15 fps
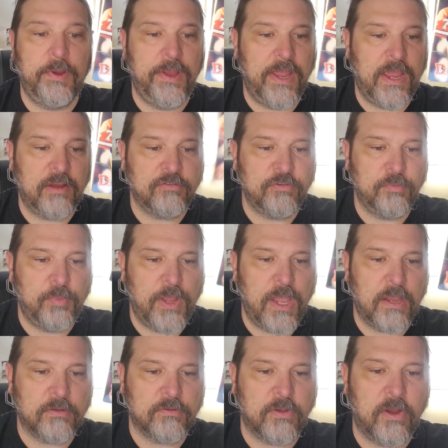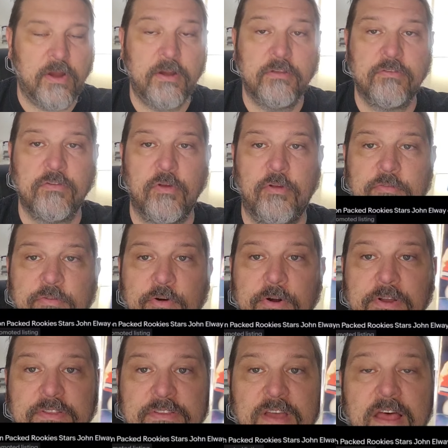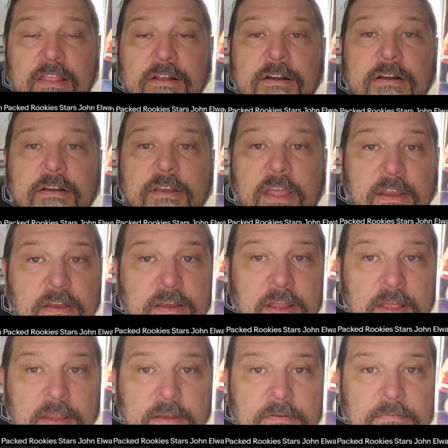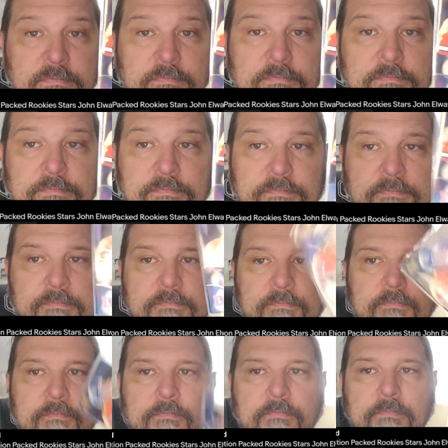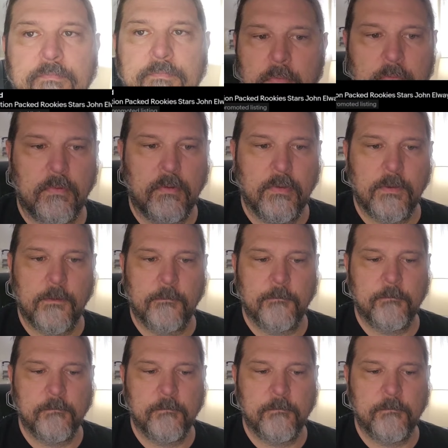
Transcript: Got a 95 John Elway action-packed card, sold for $1.99.